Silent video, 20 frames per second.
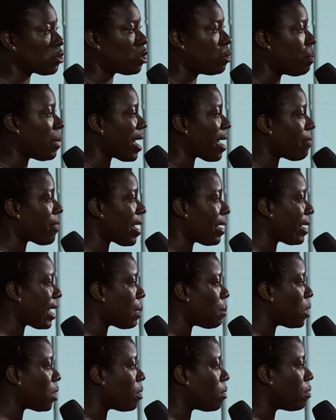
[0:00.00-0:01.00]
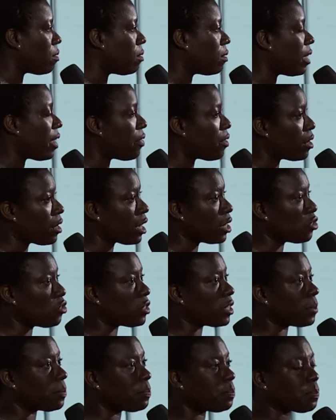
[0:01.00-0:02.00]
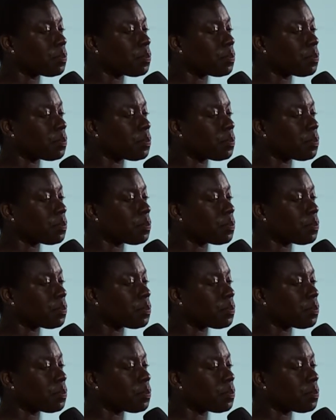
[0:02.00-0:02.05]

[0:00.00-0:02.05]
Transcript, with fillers: or ban that chemical in their country.